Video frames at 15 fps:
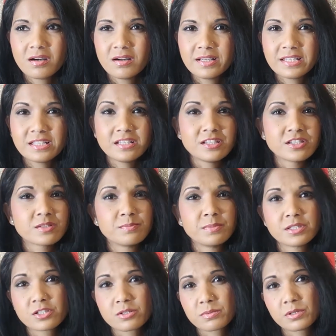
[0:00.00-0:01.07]
It is
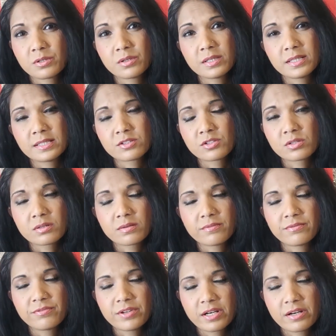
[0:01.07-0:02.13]
miserable. It's
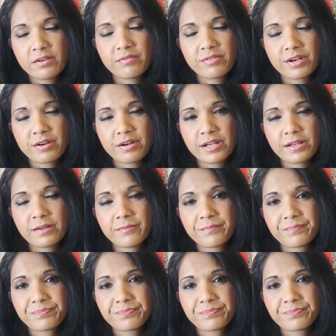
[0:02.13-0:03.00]
very, very,